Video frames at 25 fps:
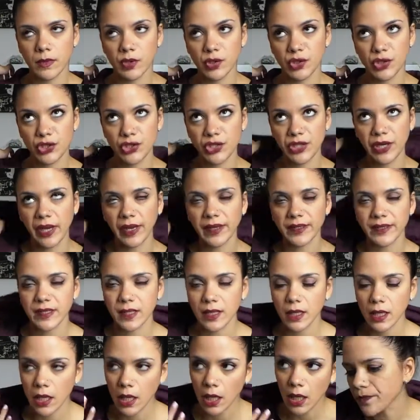Shit.
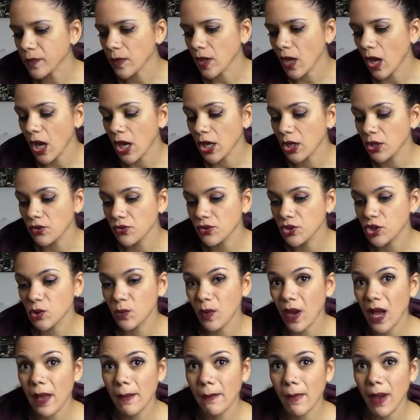I used to
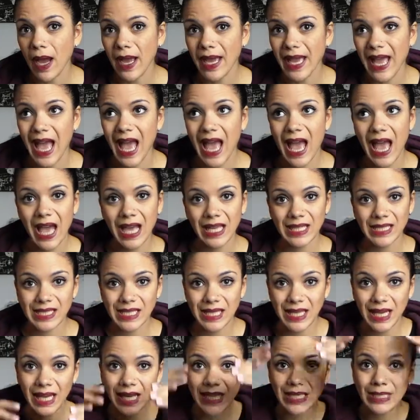wear my hair
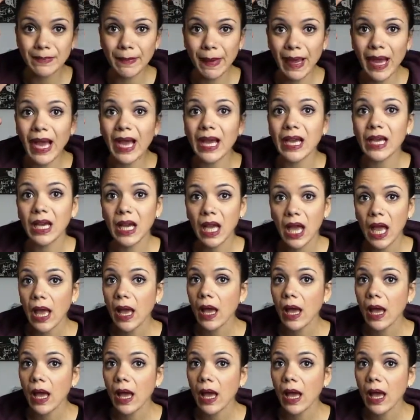slicked back,